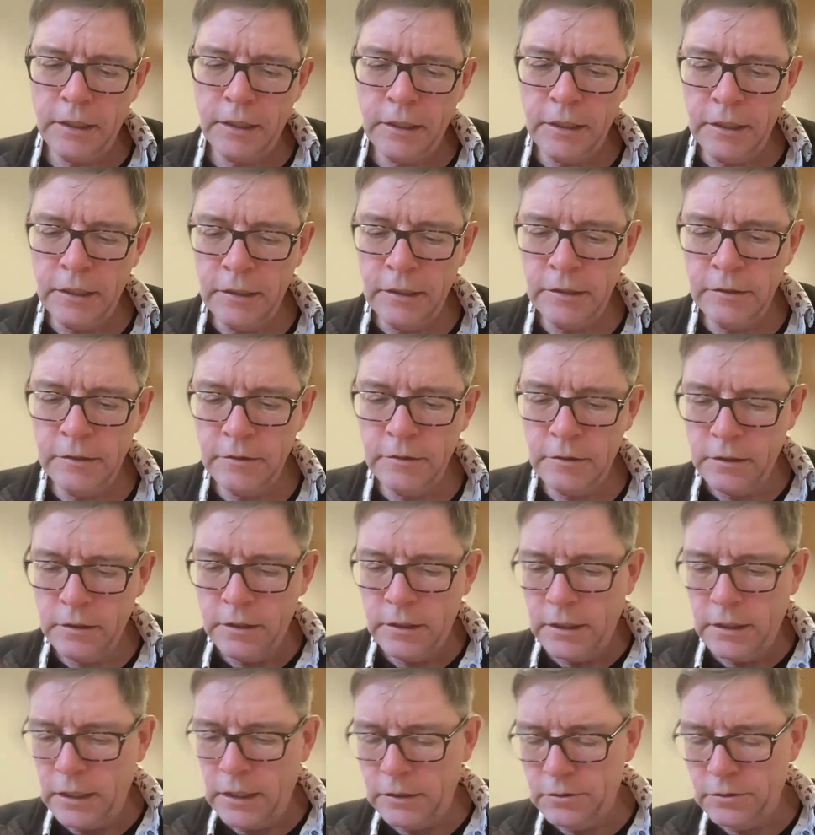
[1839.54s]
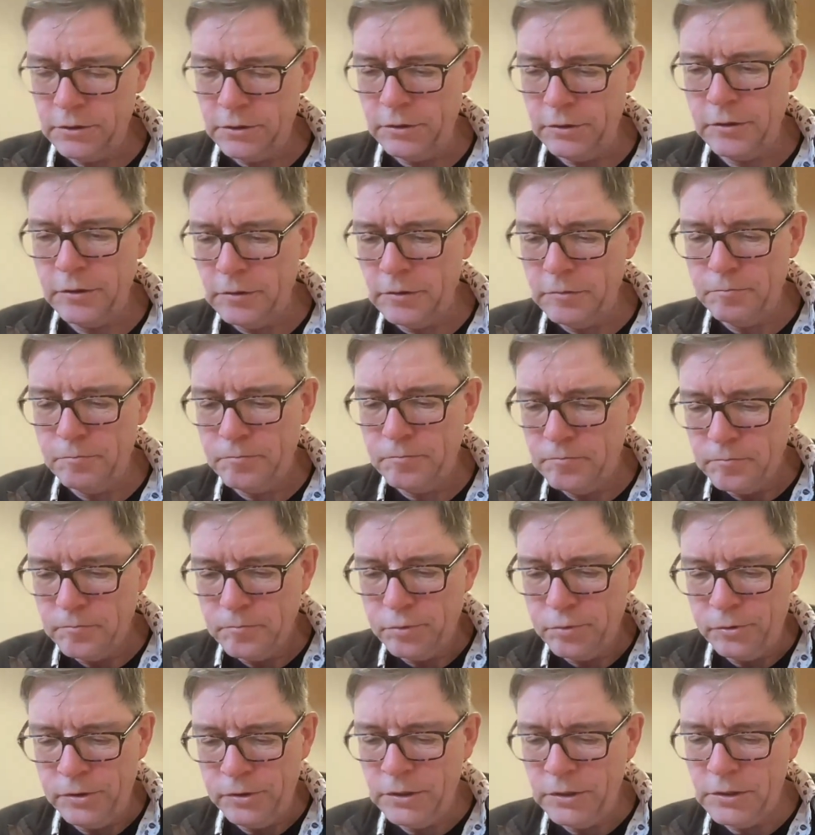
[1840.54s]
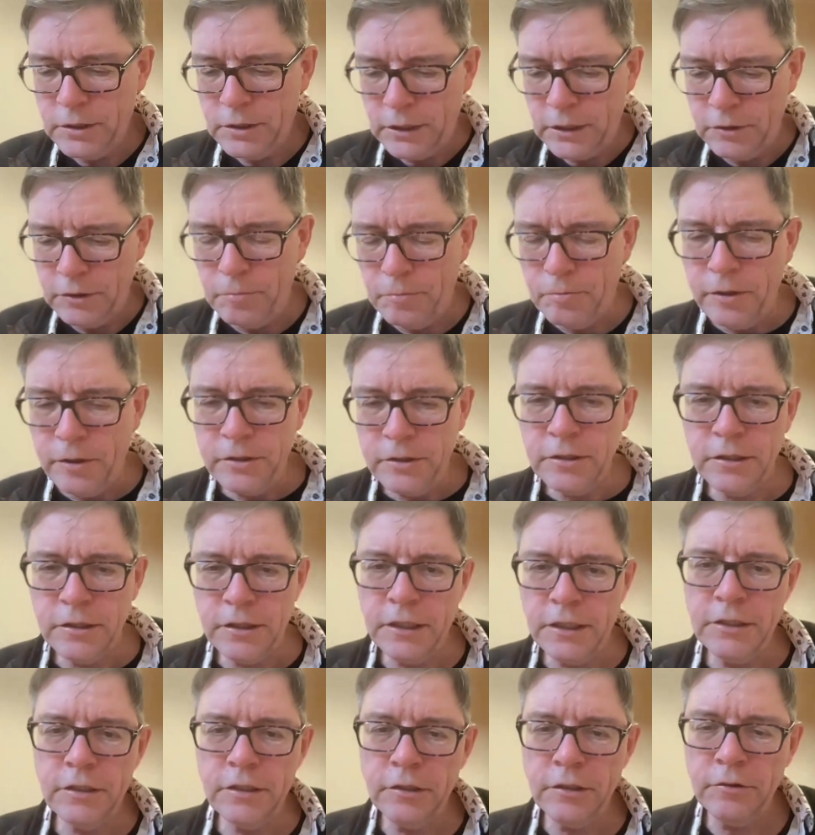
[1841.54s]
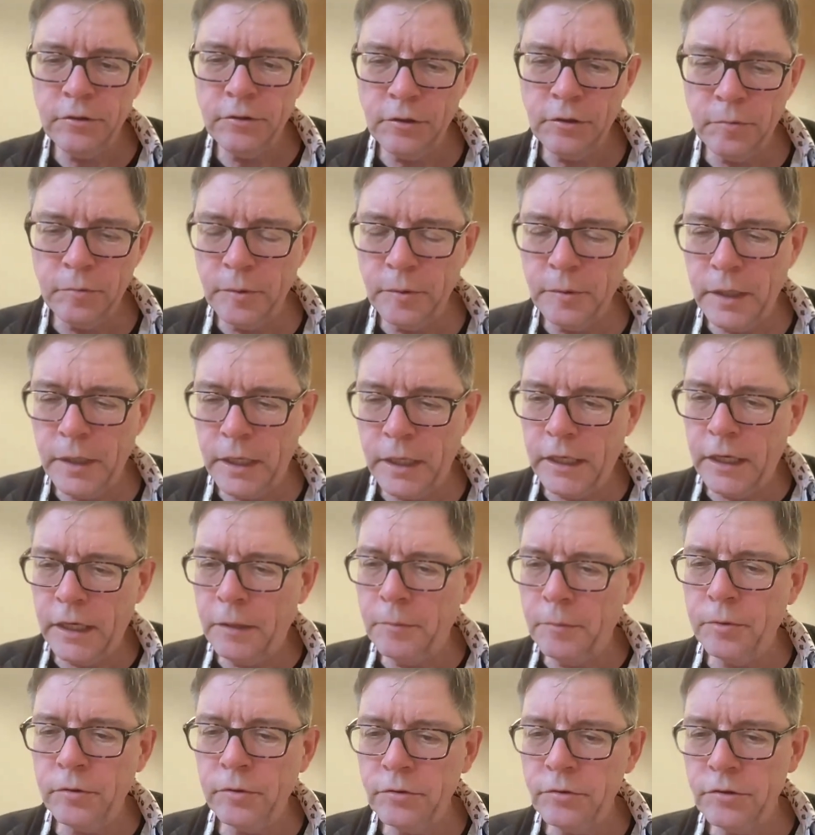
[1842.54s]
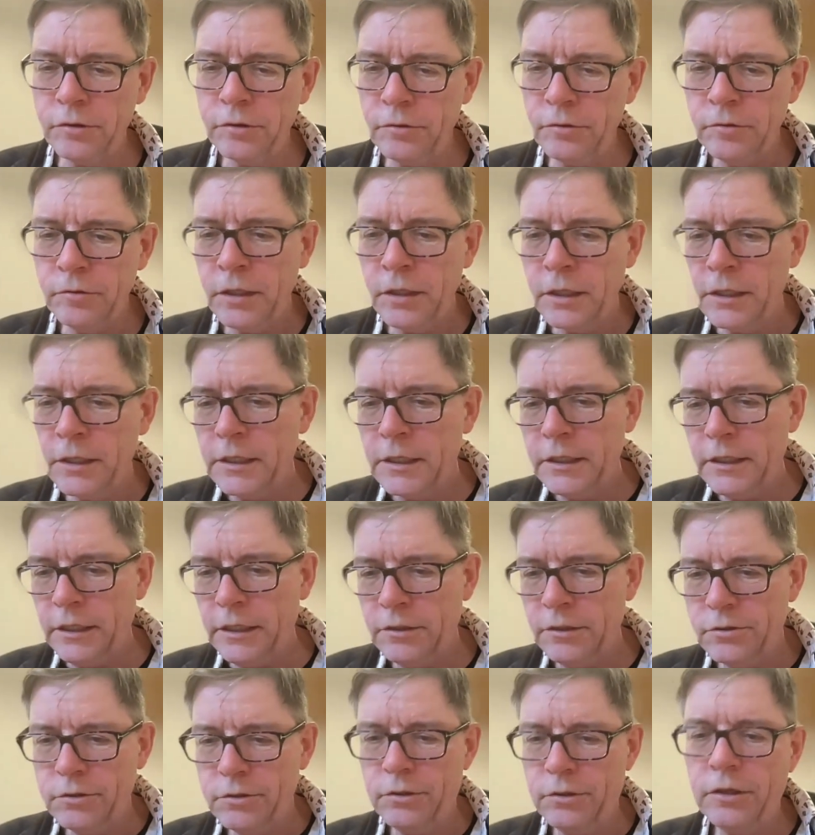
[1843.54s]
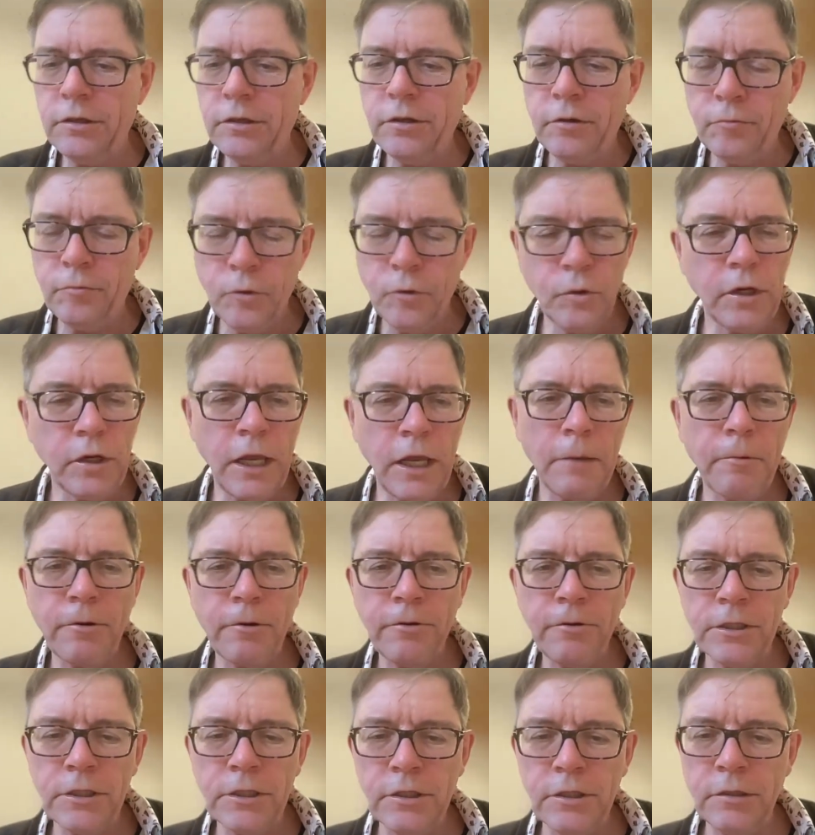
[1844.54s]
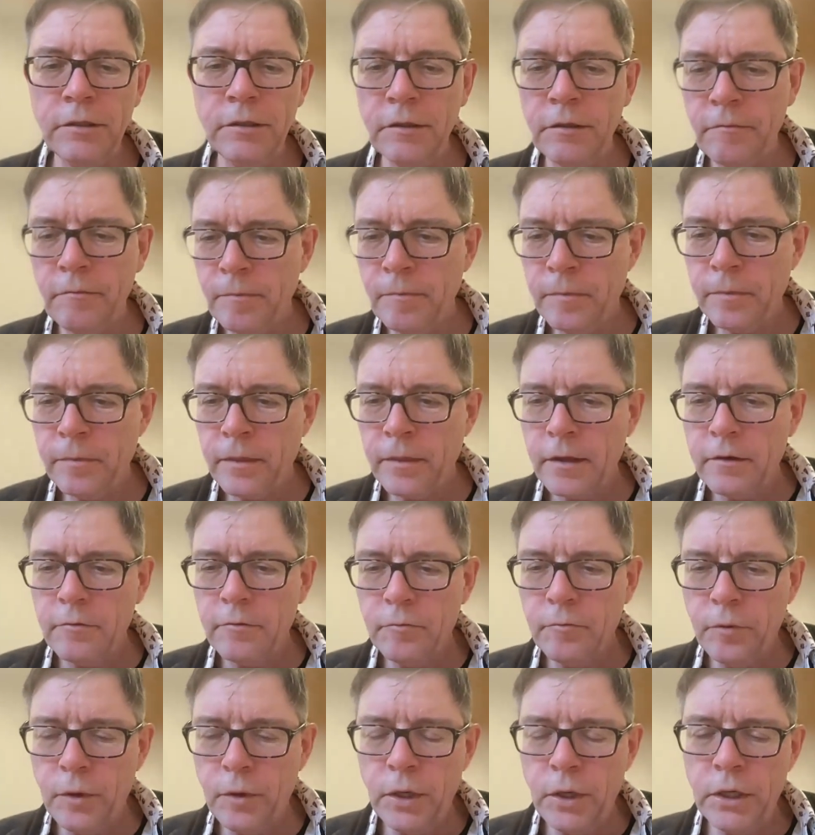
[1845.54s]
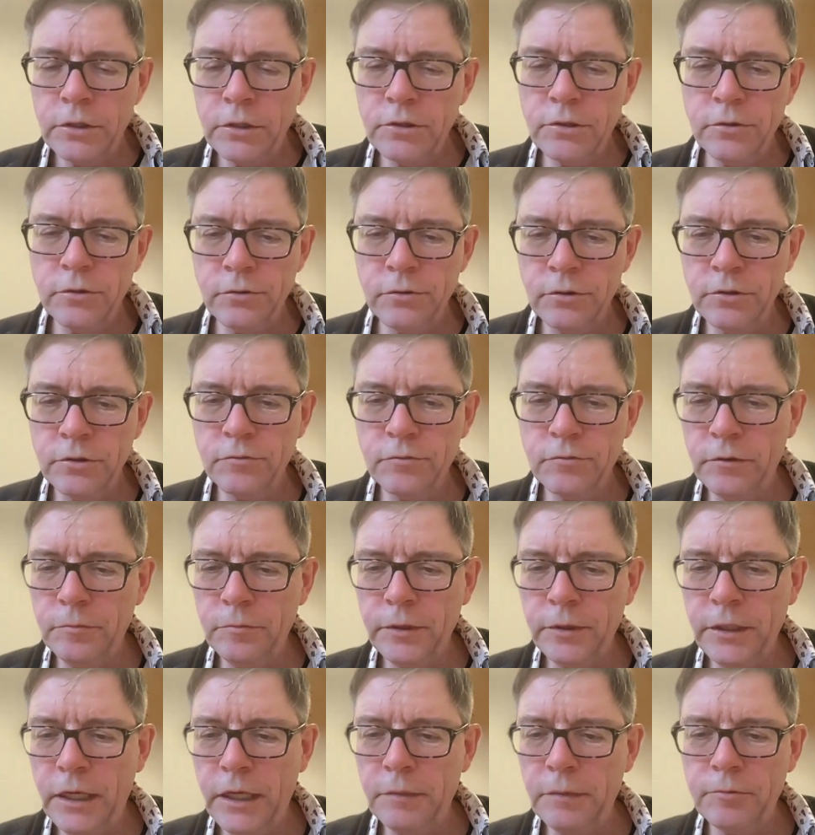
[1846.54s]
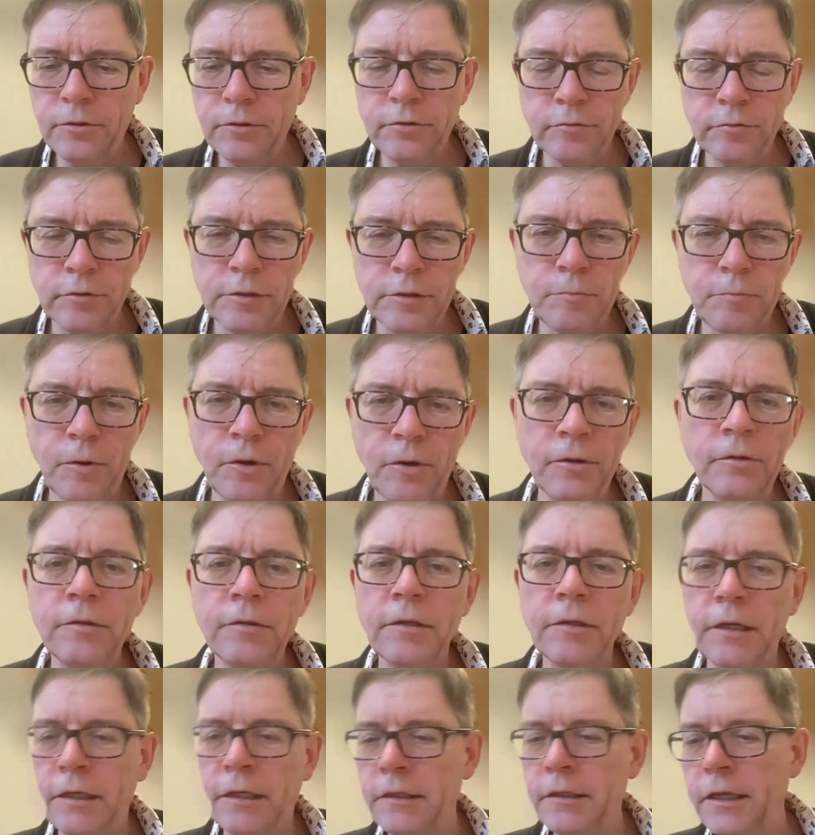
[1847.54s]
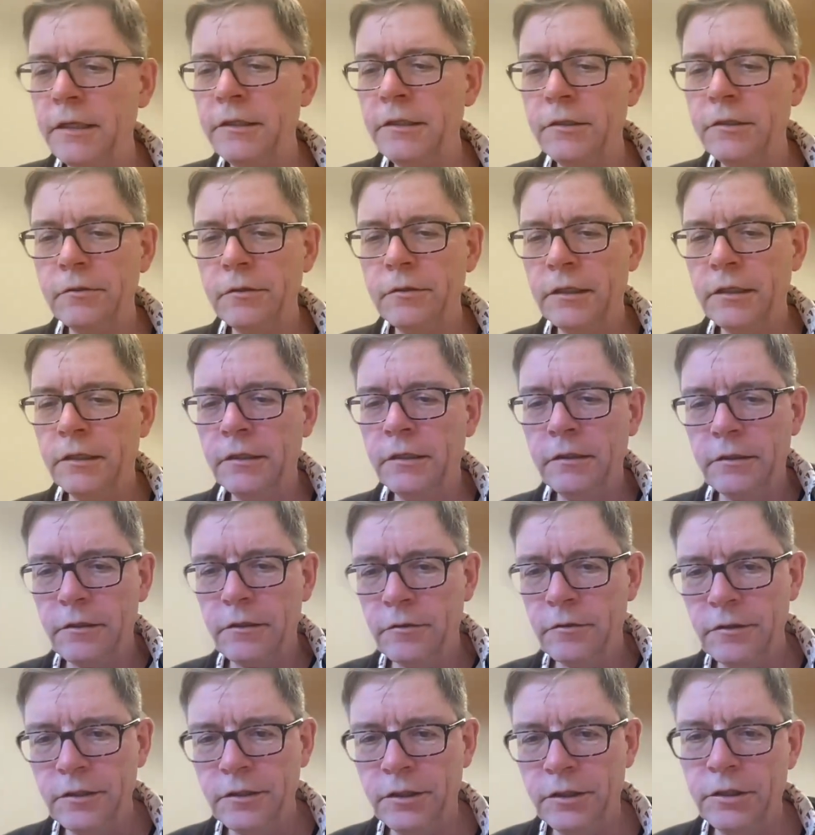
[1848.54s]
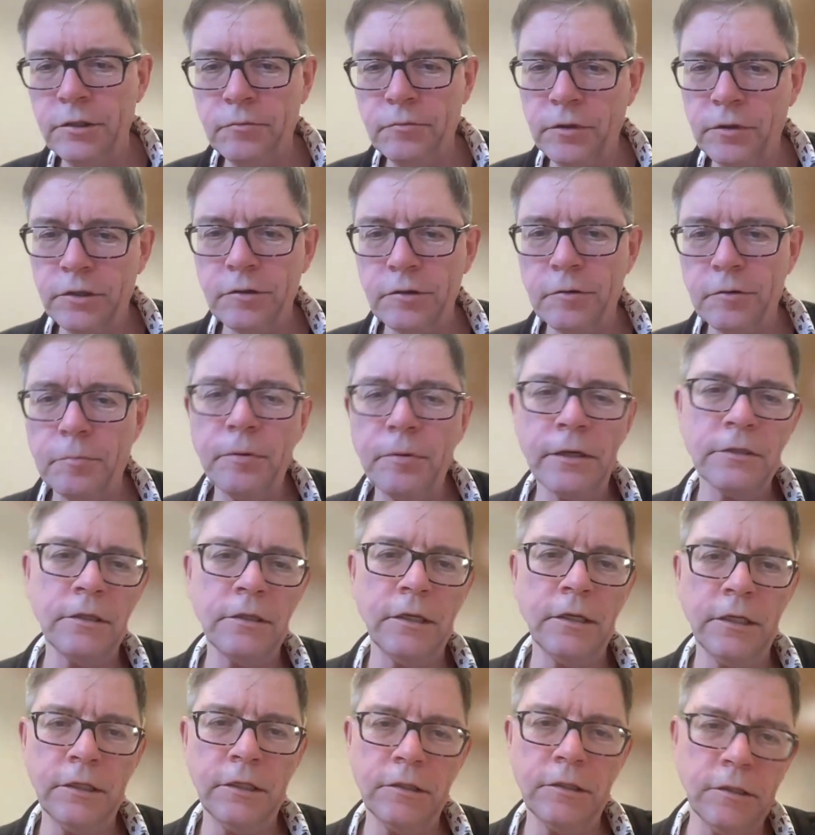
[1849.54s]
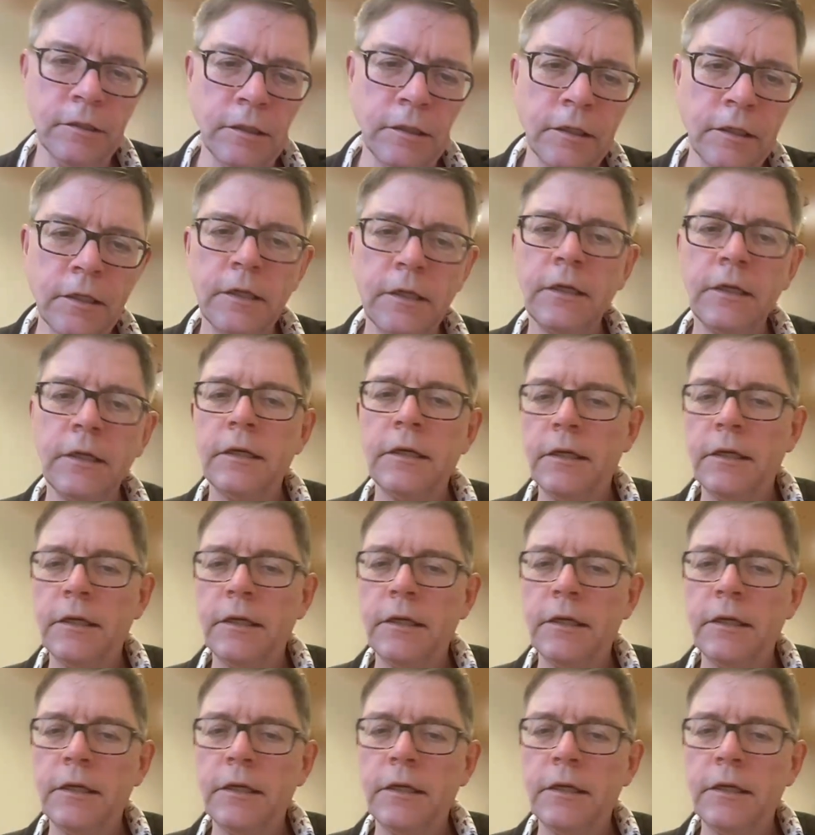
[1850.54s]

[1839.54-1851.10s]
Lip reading: and at certain points in your presentation, you will be able to insert a Wooclap question where students will be able to respond, and then you can continue with your presentation,